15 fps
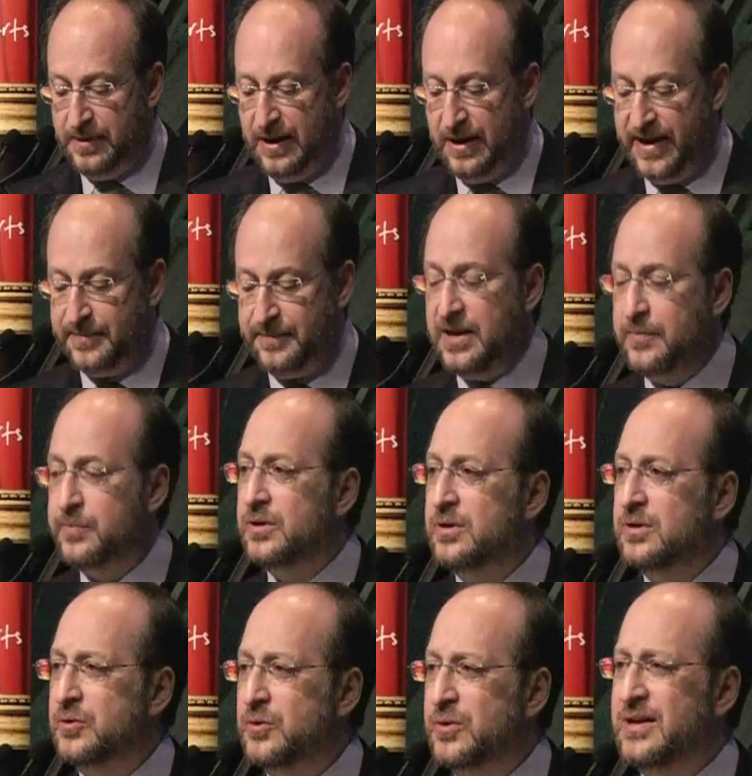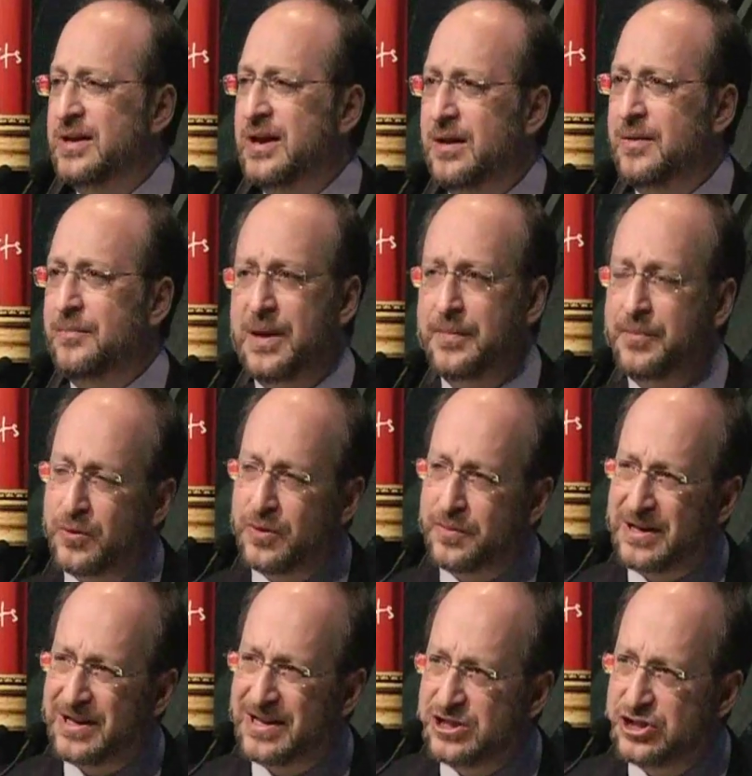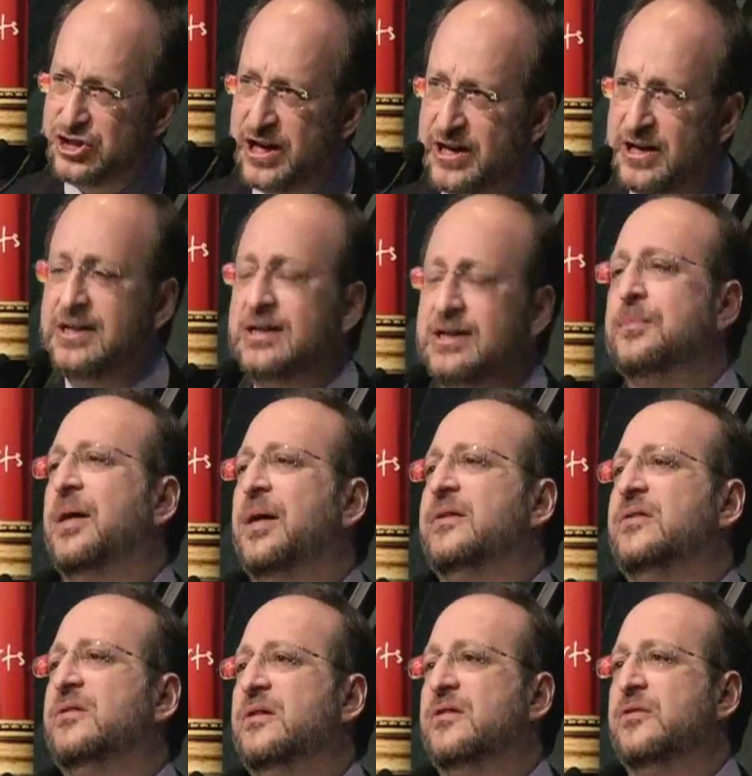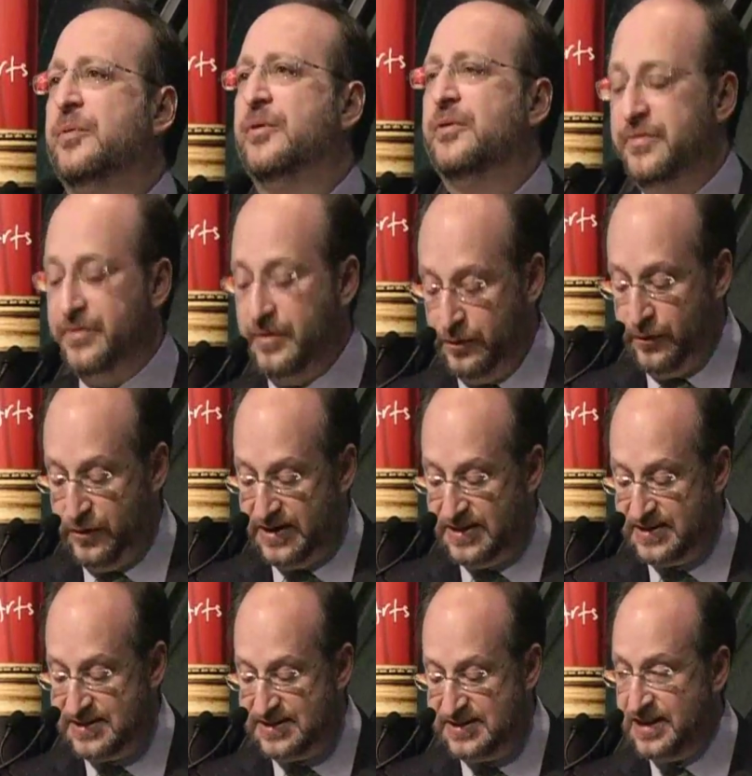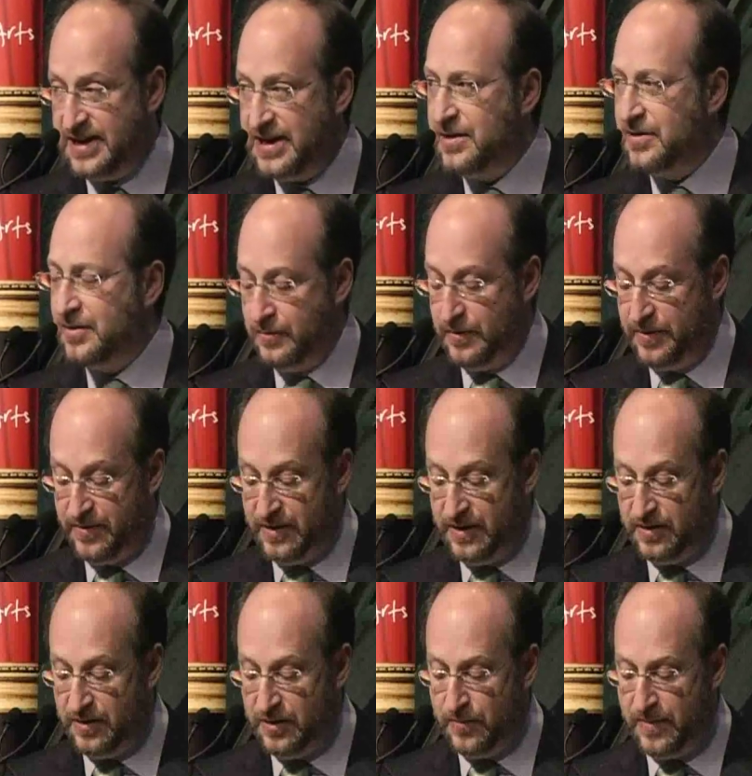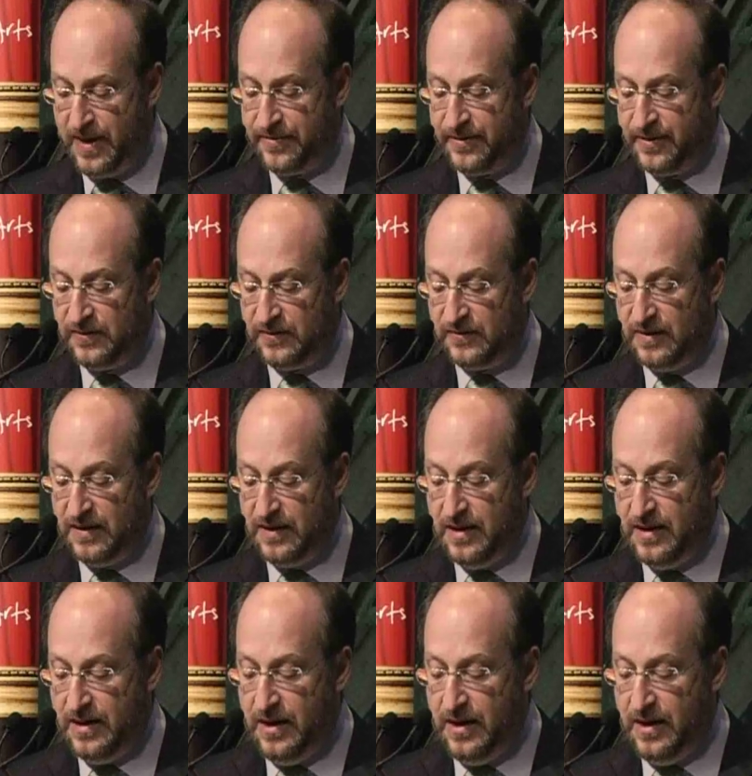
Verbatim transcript: Blind people who had, people who had been congenitally blind since birth, learning to see with, in new methods.